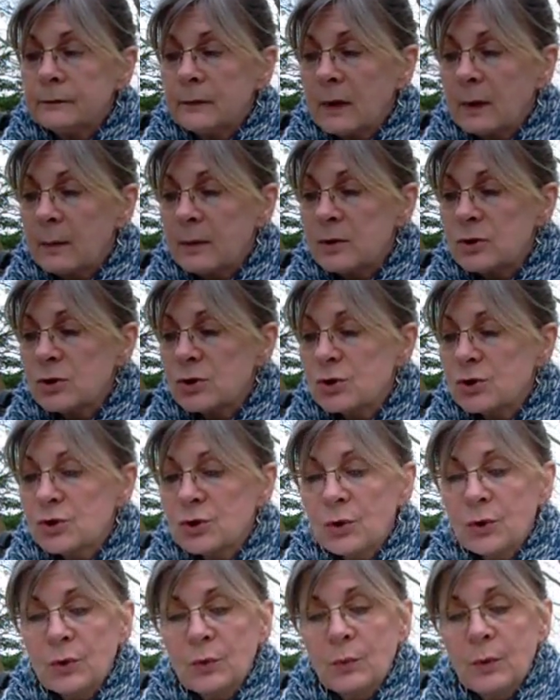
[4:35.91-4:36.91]
Let me just
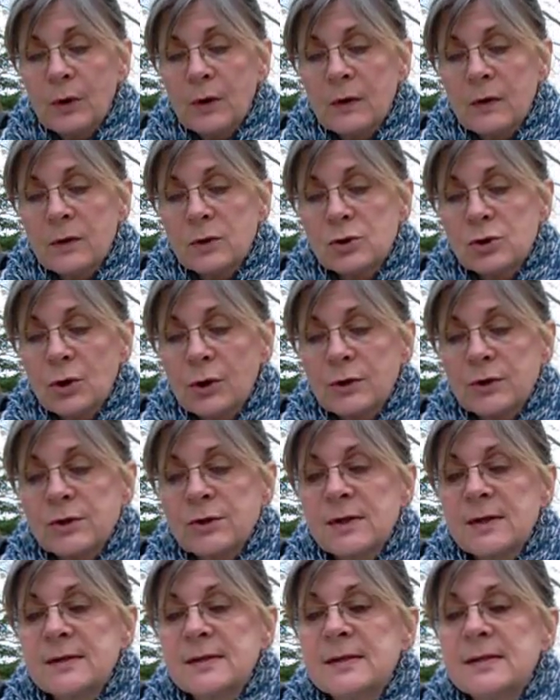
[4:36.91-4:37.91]
show you one of the charts.
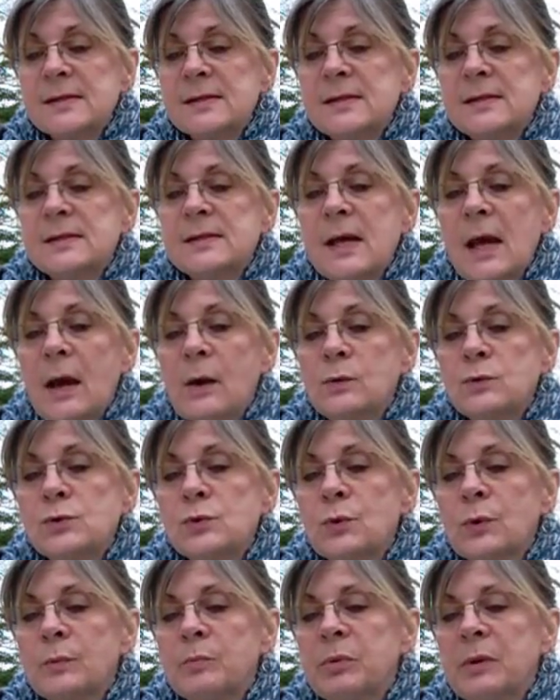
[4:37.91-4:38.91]
This is his
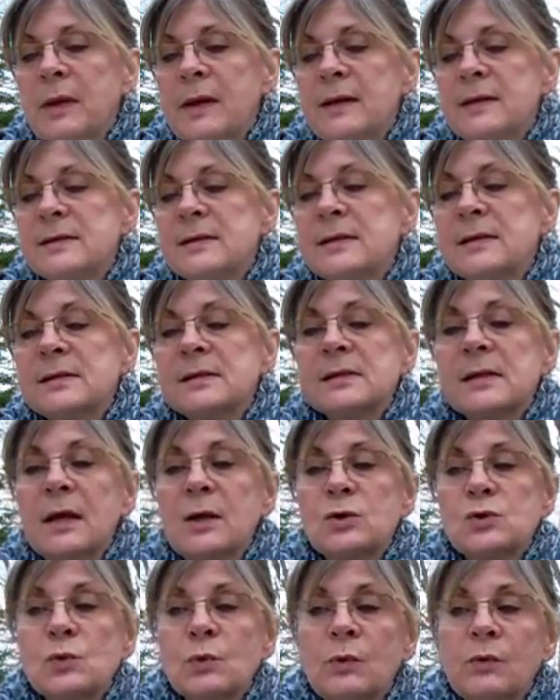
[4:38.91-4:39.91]
outdoor planting
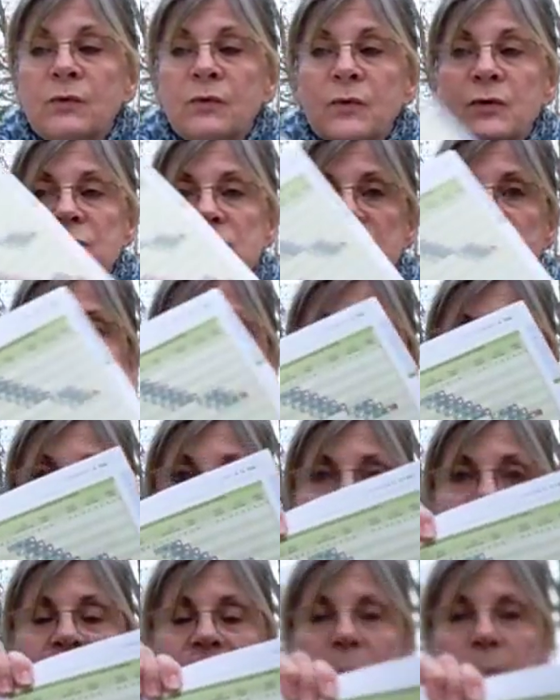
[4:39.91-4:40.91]
schedule for spring
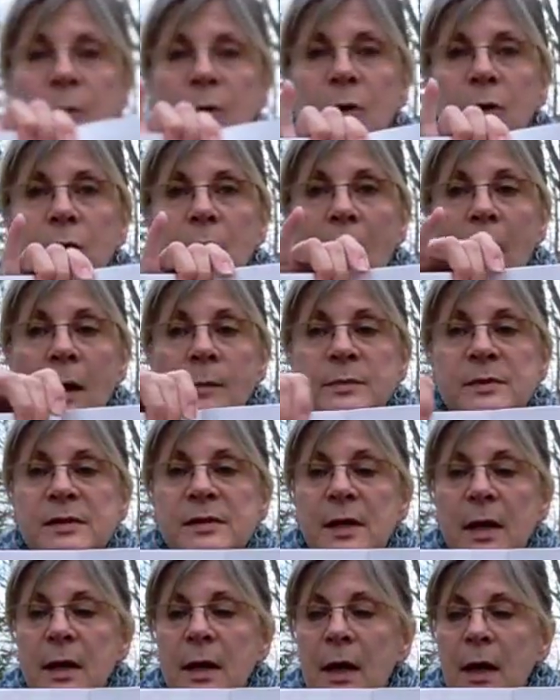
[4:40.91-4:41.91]
and summer crops.